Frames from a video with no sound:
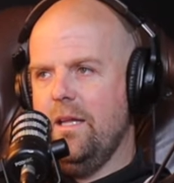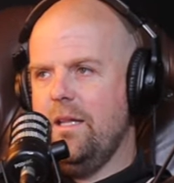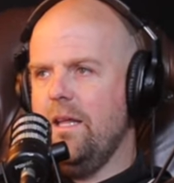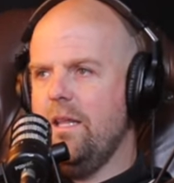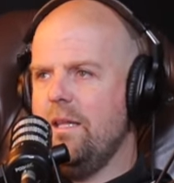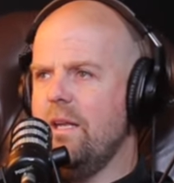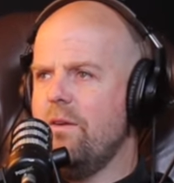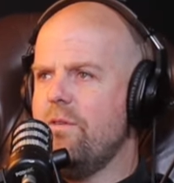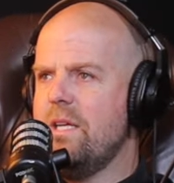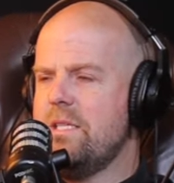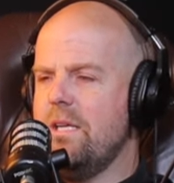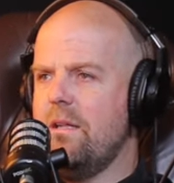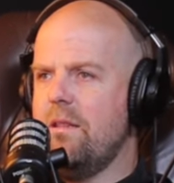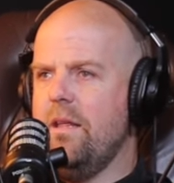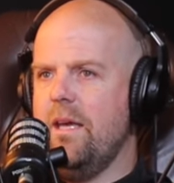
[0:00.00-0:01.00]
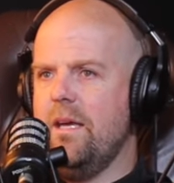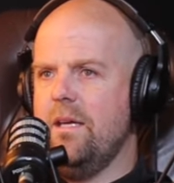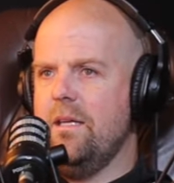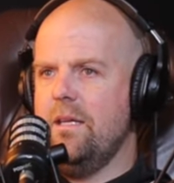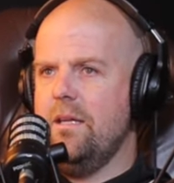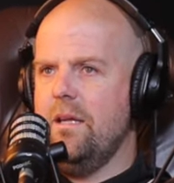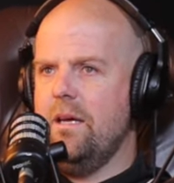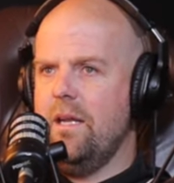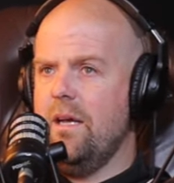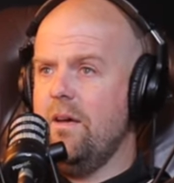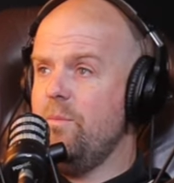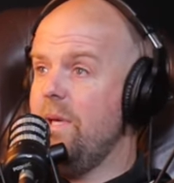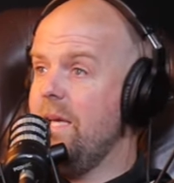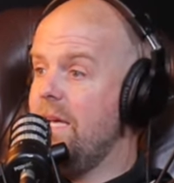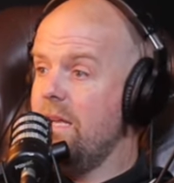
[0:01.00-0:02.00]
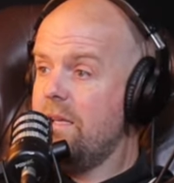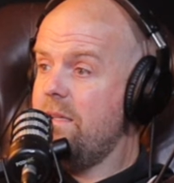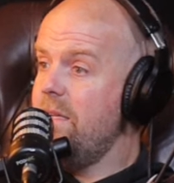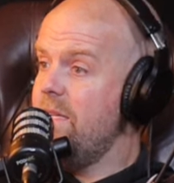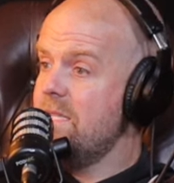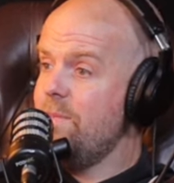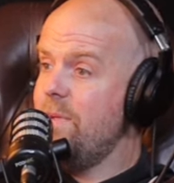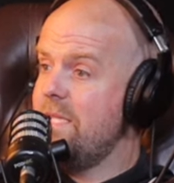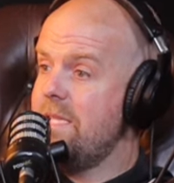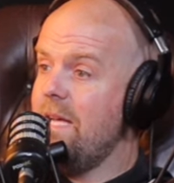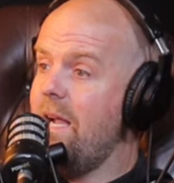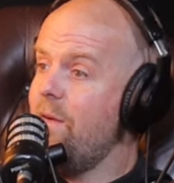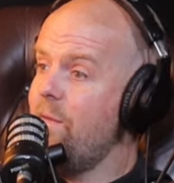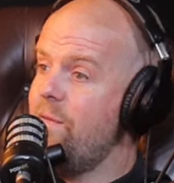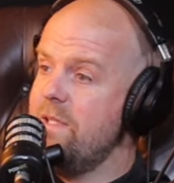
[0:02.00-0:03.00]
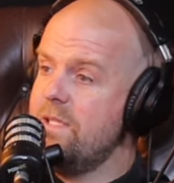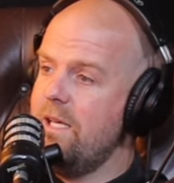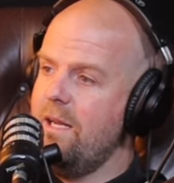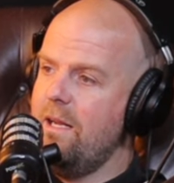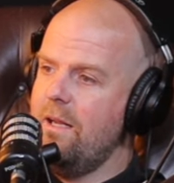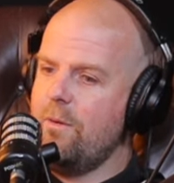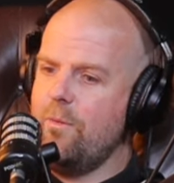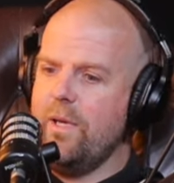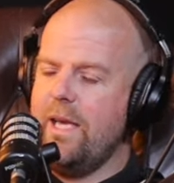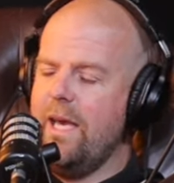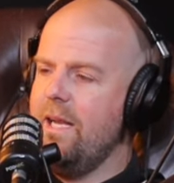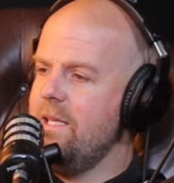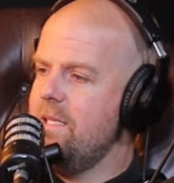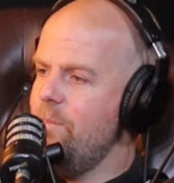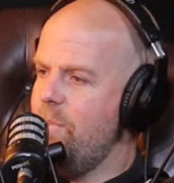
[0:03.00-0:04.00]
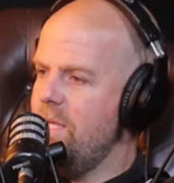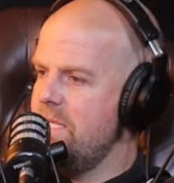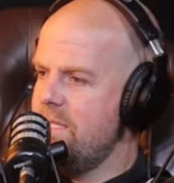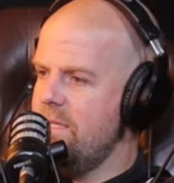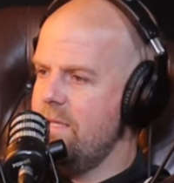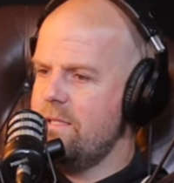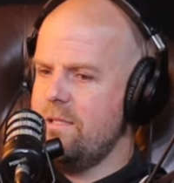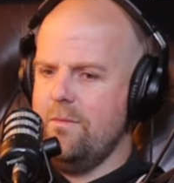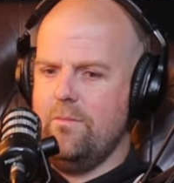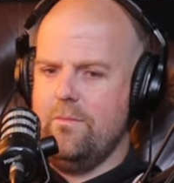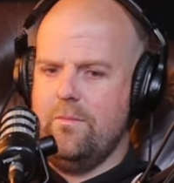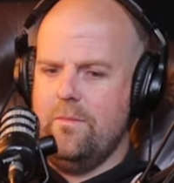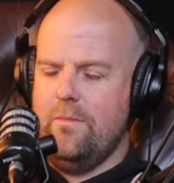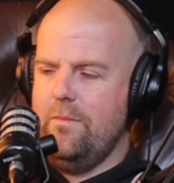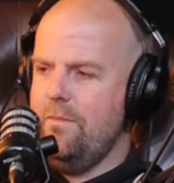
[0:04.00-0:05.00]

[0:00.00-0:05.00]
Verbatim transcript: the, the interesting thing, and, and I've been guilty of this myself, is kind of like we get into business and